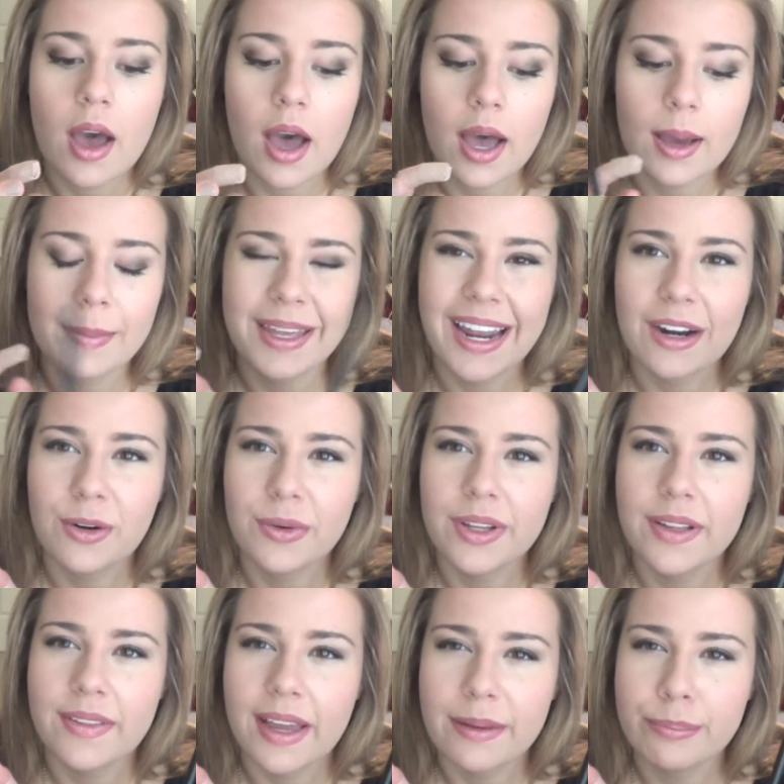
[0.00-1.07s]
And I don't
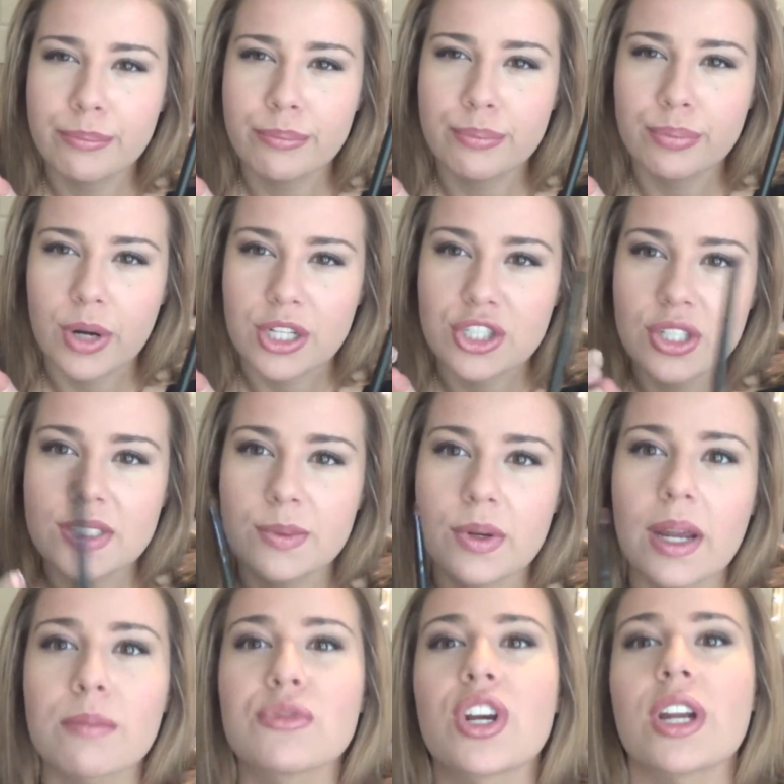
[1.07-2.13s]
really like brushes when
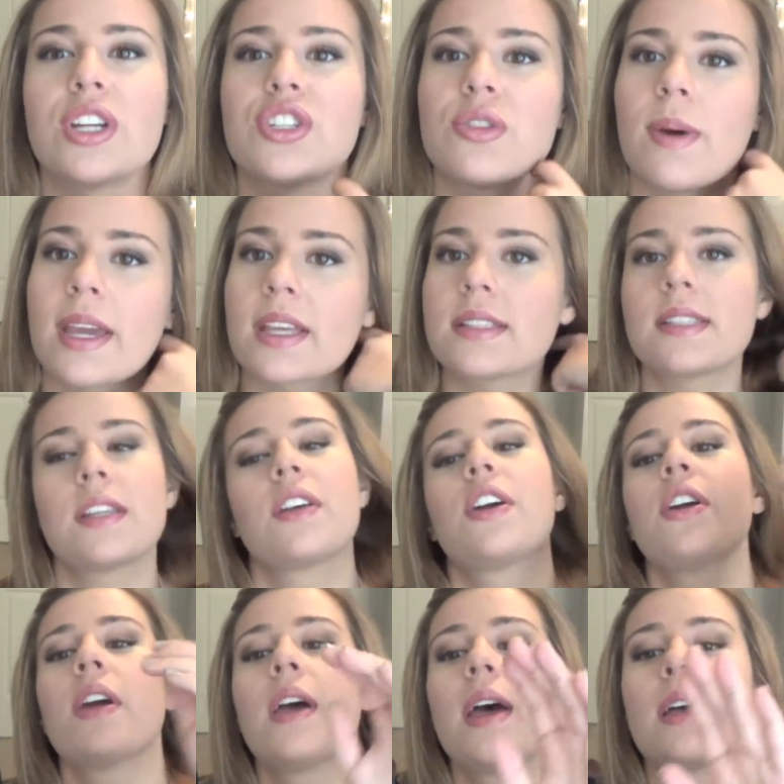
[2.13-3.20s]
I'm trying to do my
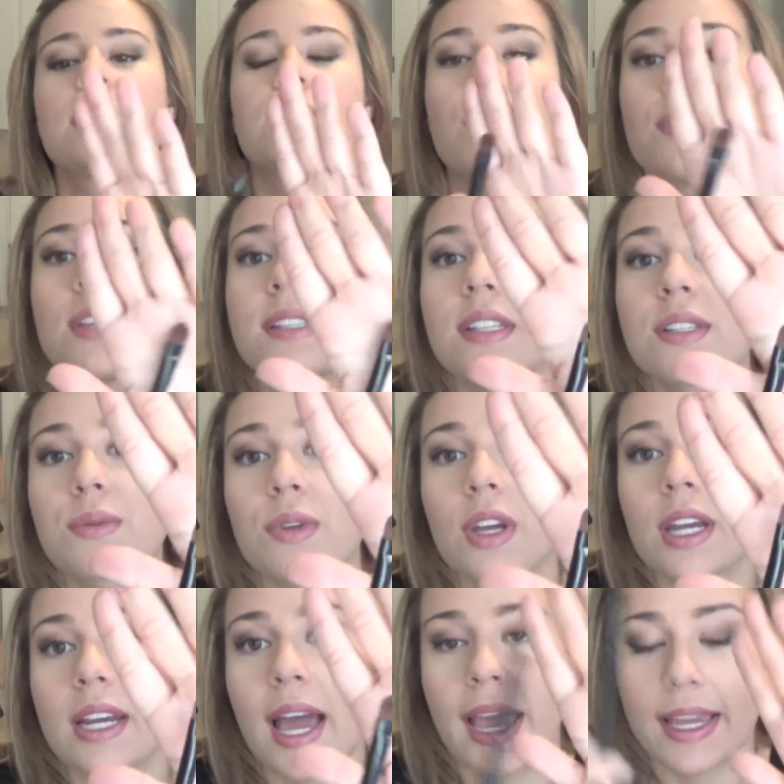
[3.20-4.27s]
concealer. So this is
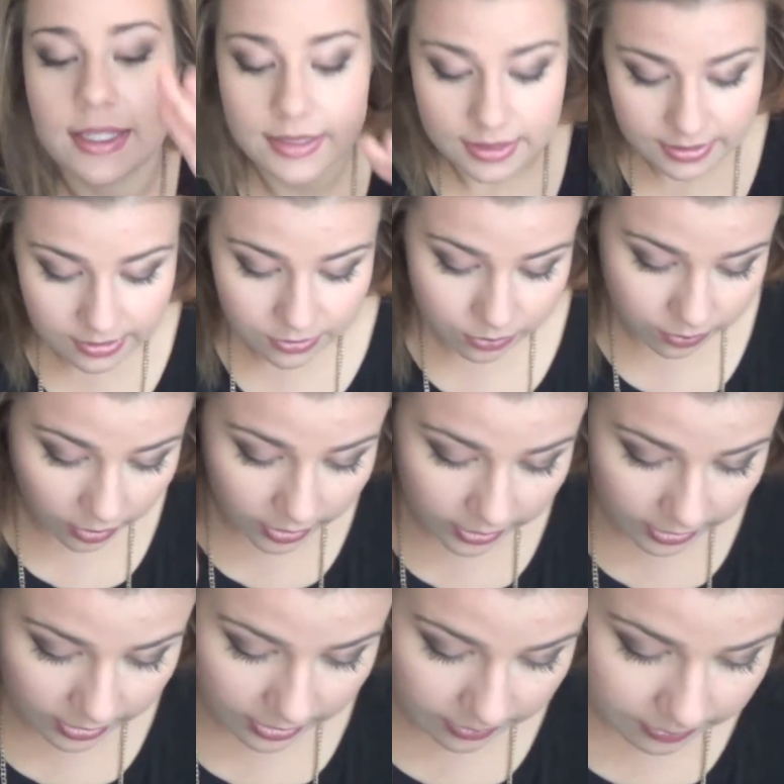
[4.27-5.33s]
really nice. This is a really
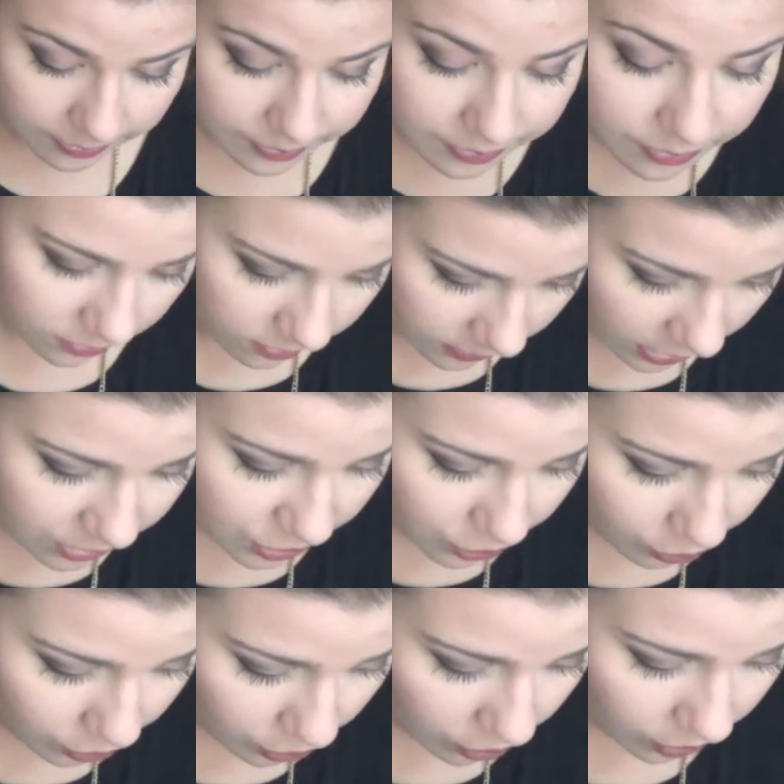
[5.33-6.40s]
good
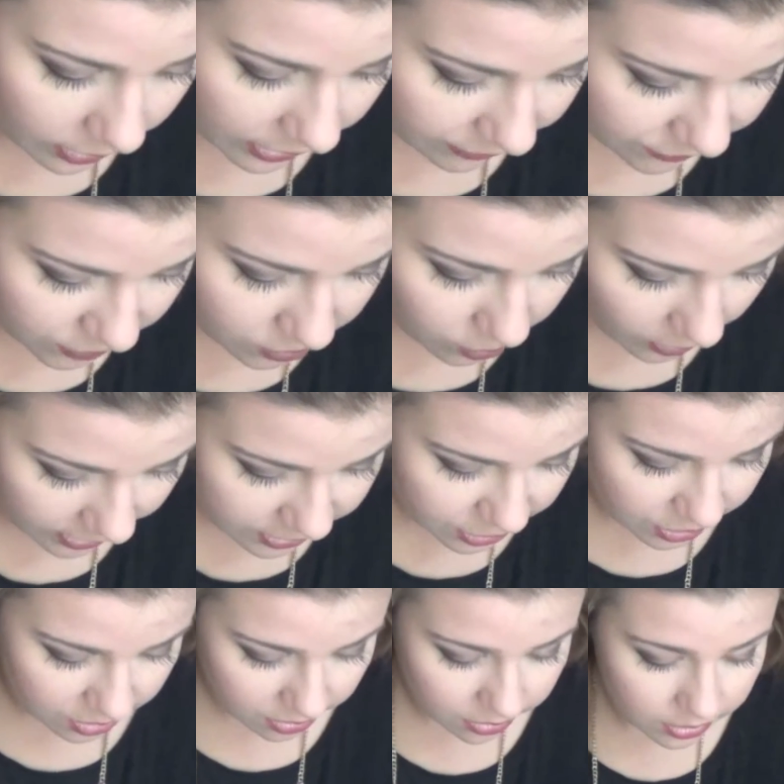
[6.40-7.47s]
tool if you want
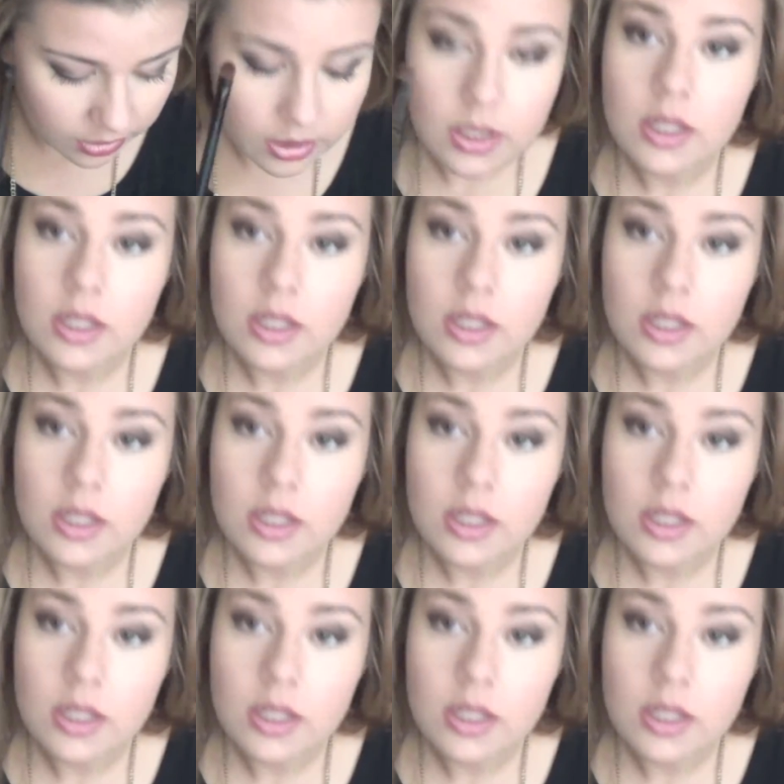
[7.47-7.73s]
to